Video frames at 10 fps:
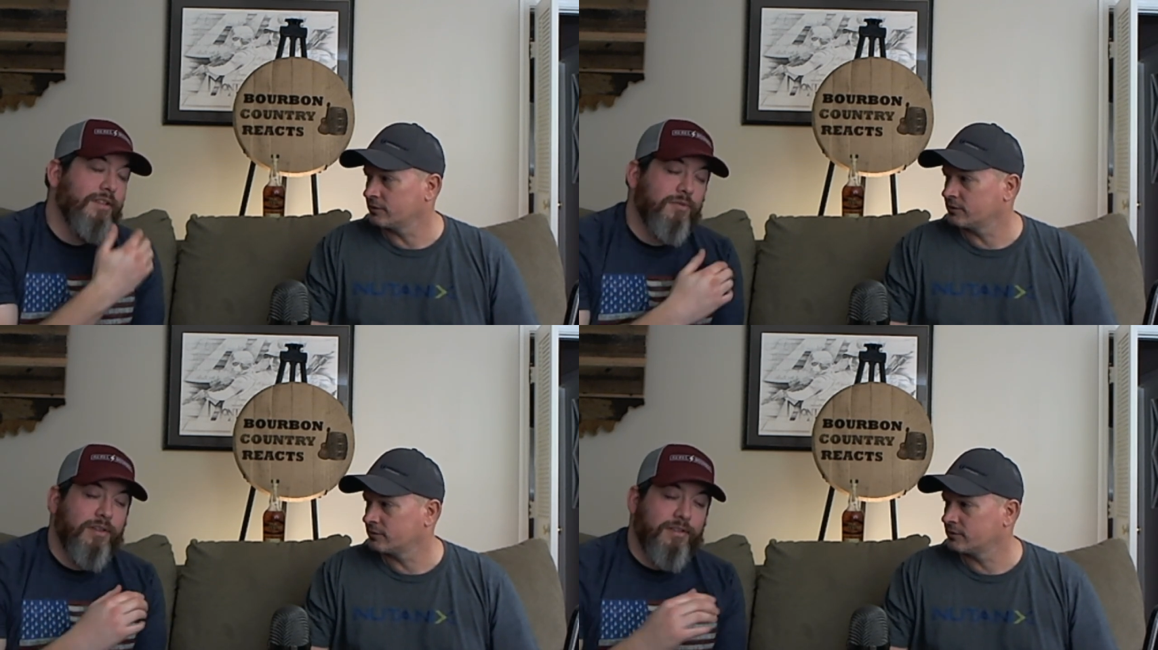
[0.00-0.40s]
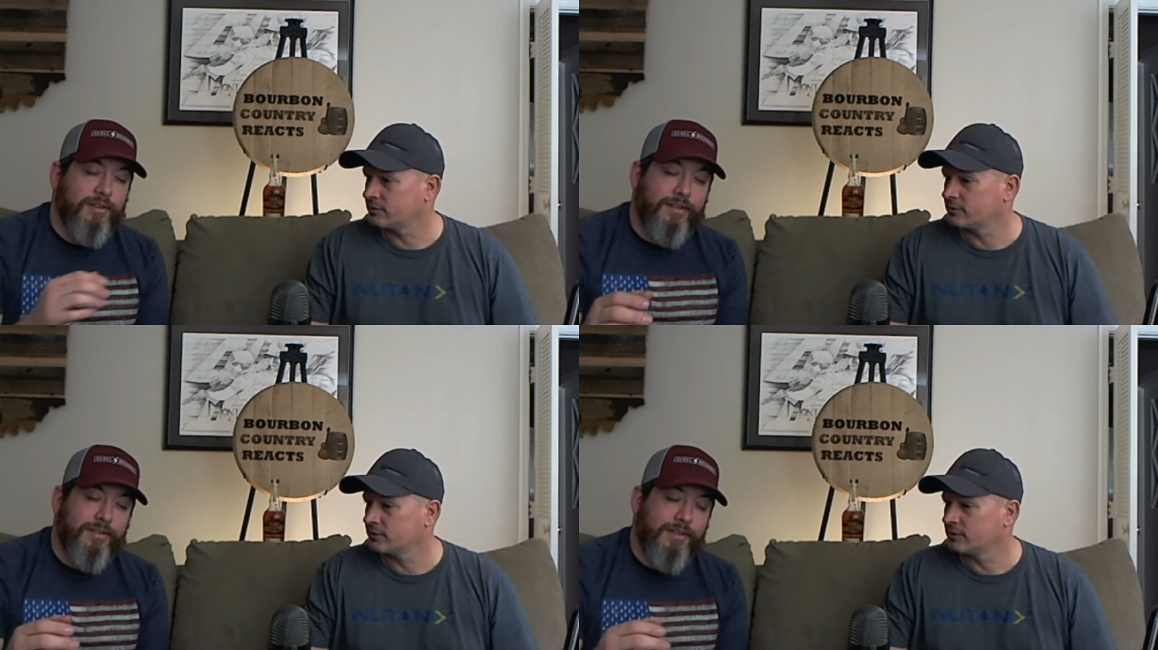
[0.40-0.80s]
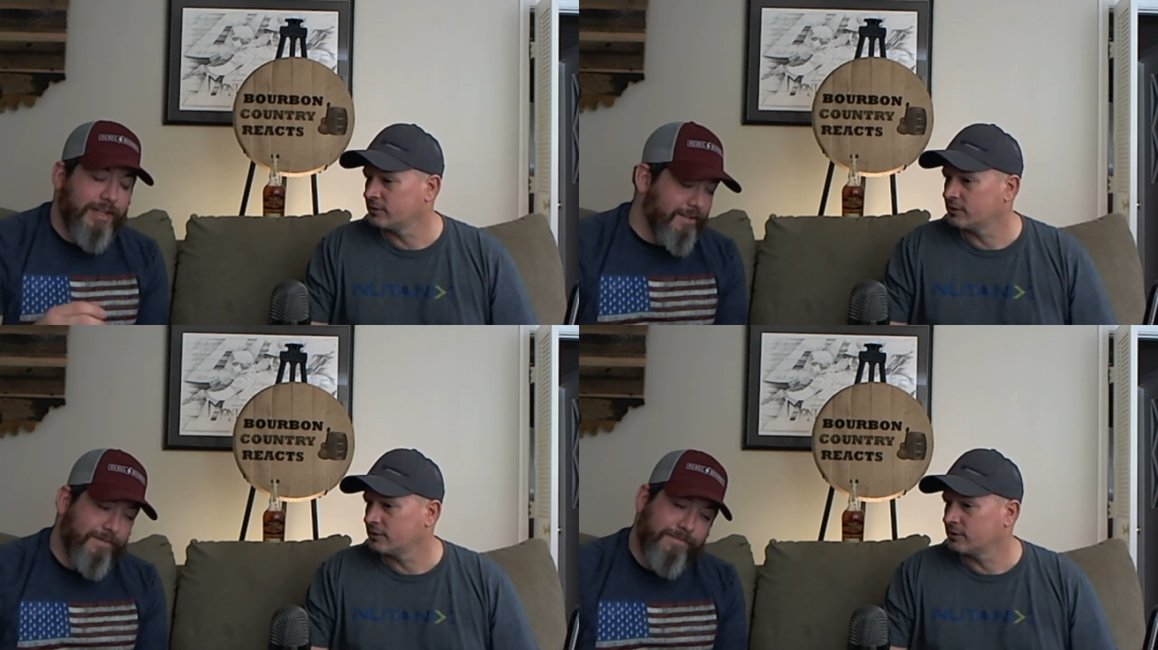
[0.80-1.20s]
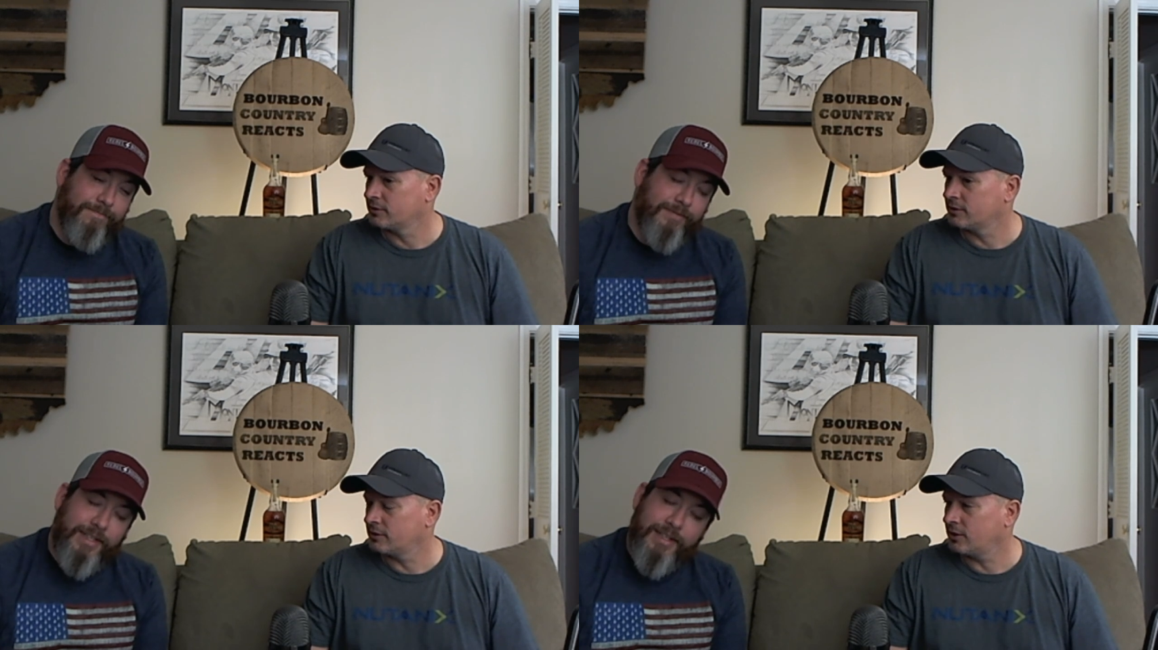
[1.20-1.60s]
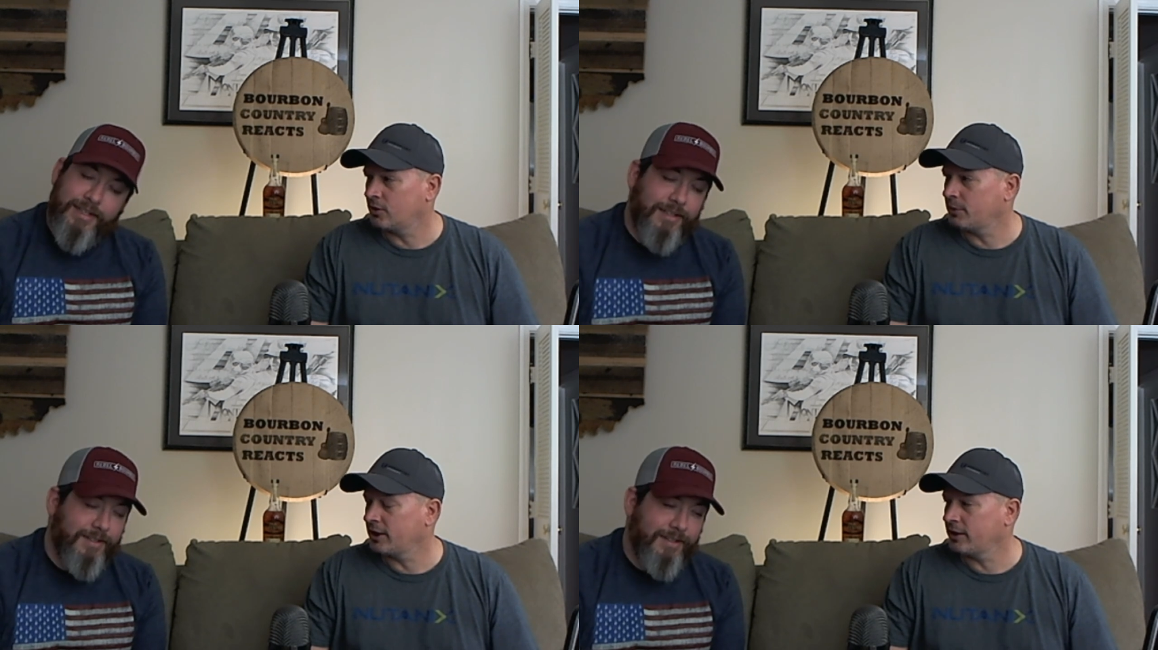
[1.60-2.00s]
Speaker 1: That's what I thought. Yeah. Oh
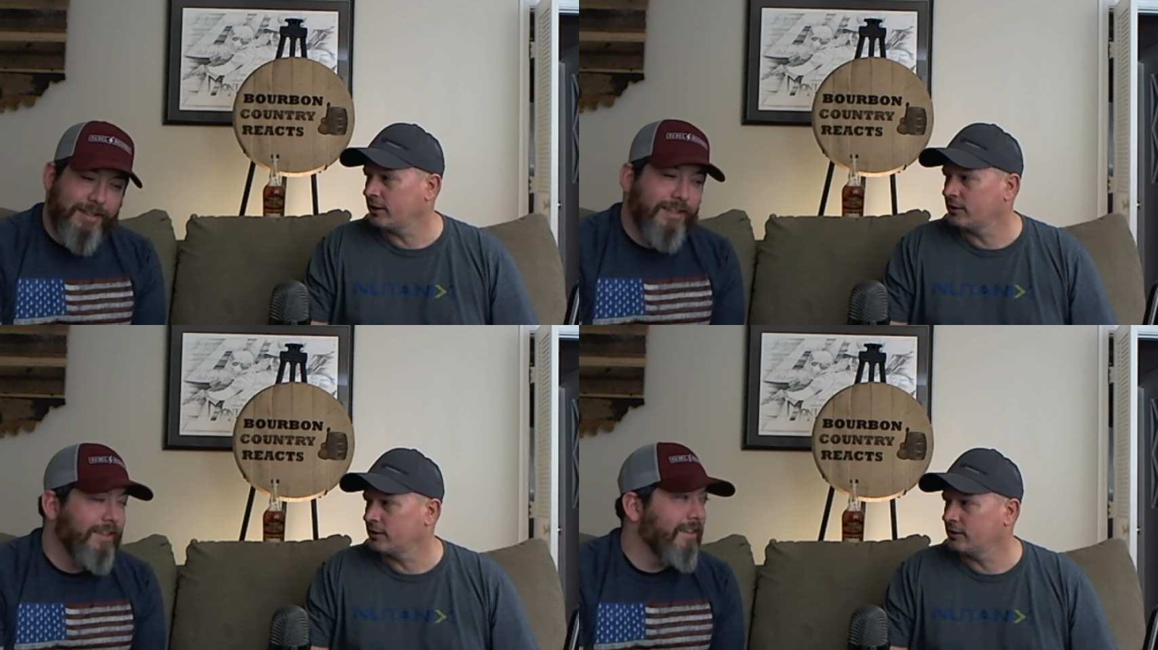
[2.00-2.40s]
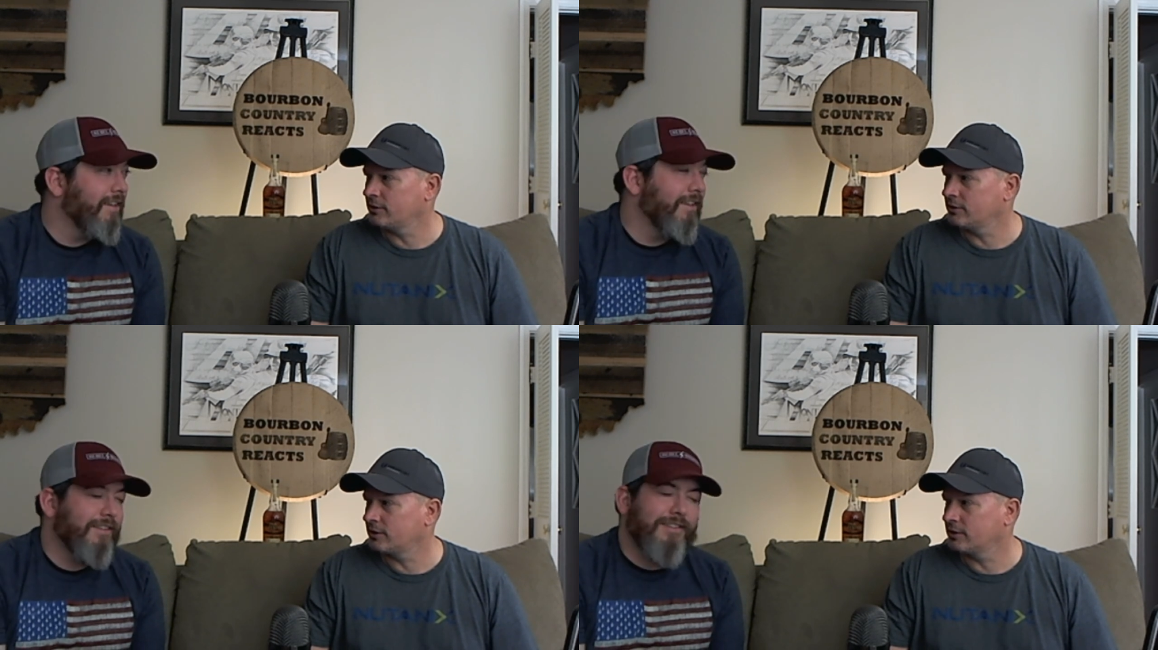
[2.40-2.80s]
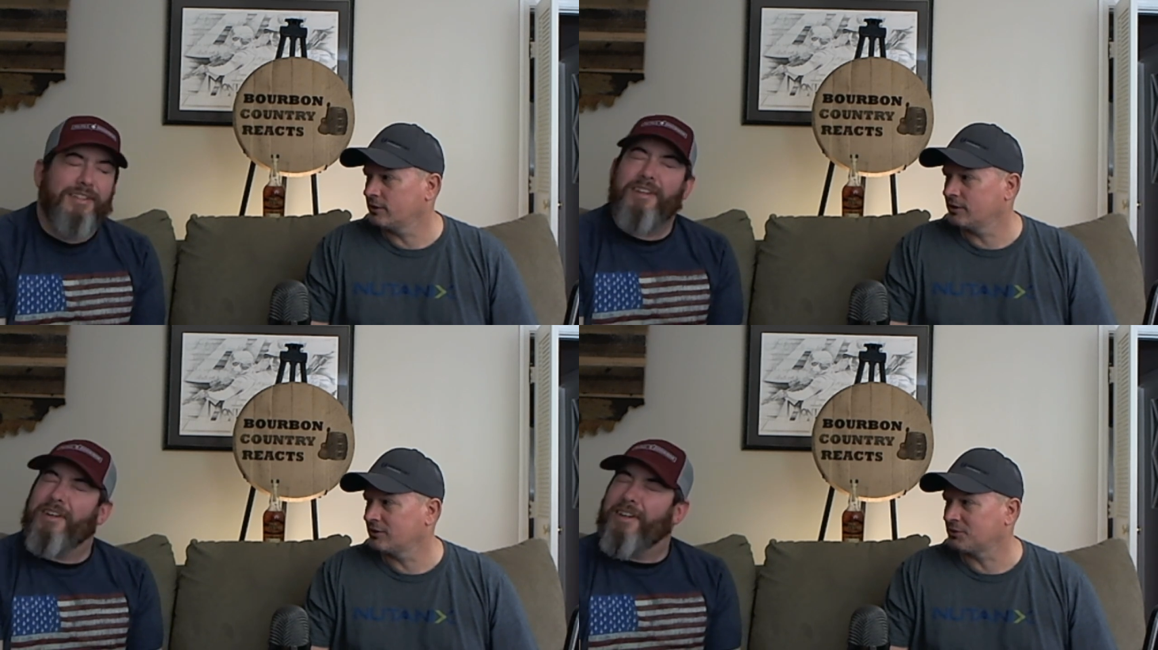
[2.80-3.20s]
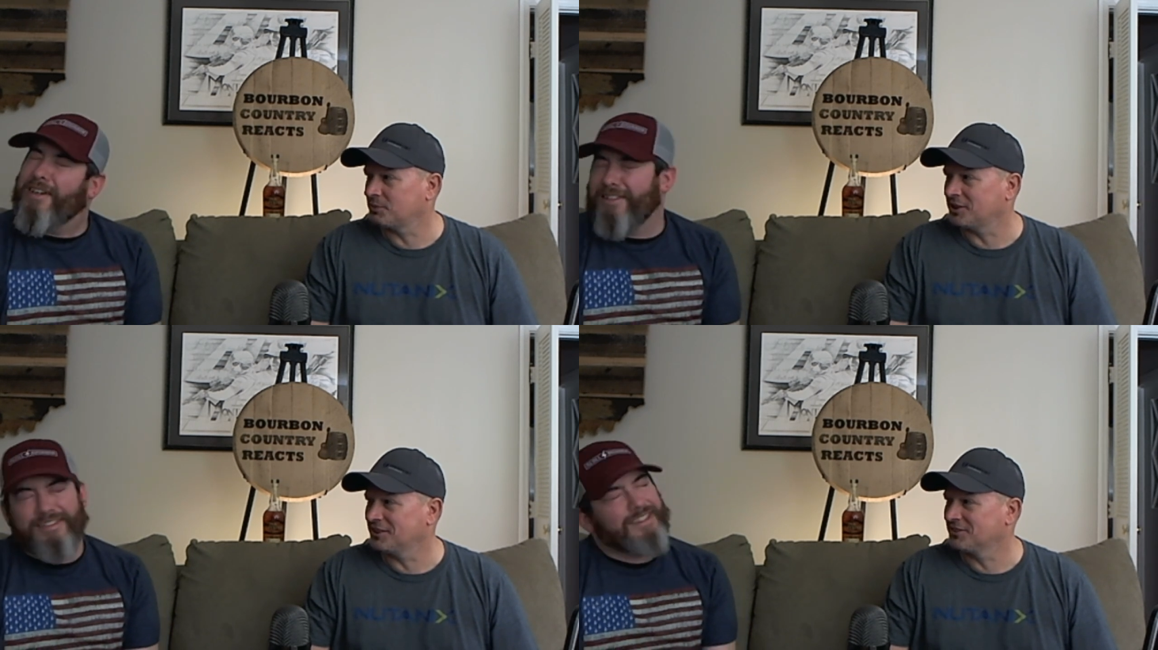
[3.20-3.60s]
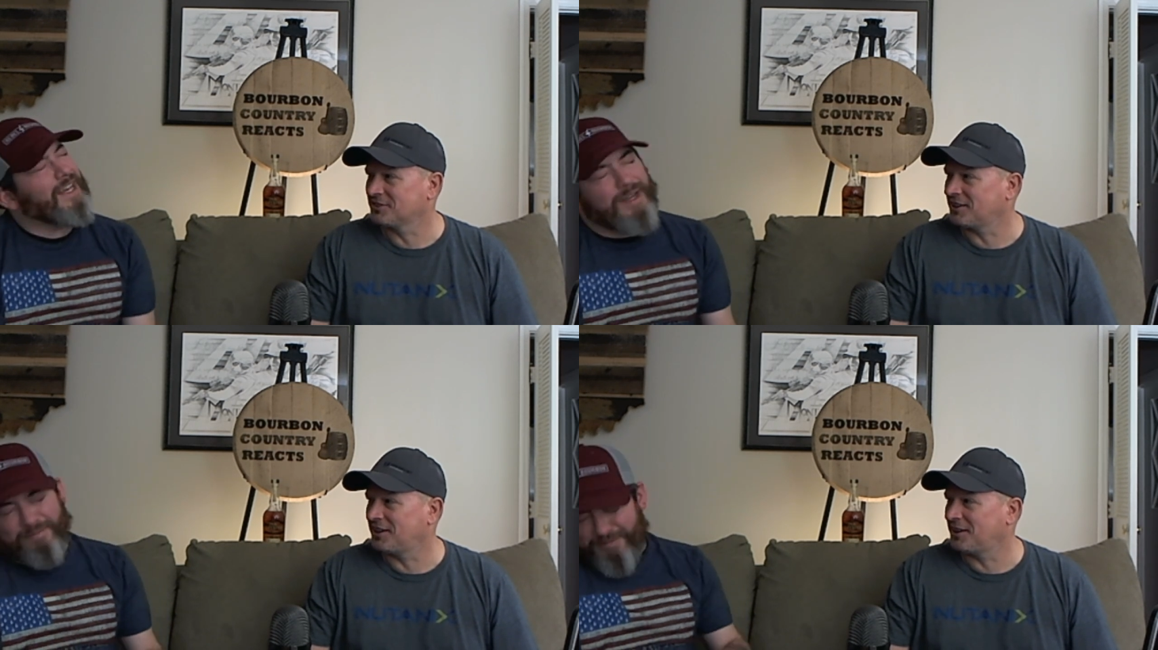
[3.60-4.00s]
man, do you kiss oh, me and stop,
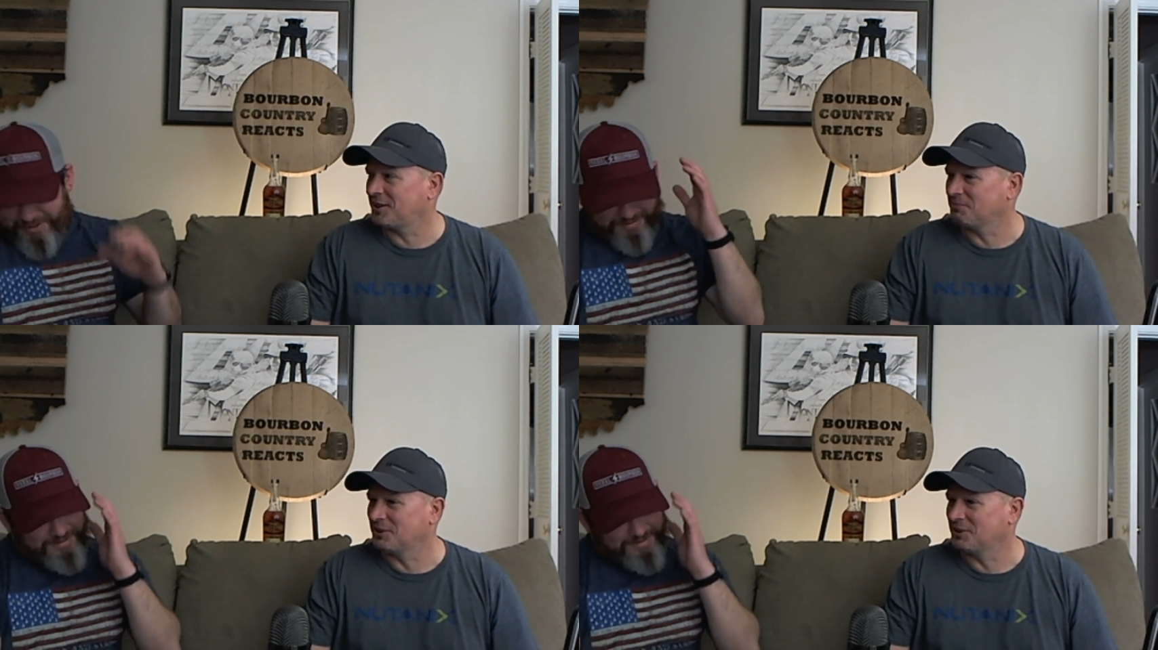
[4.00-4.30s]
stop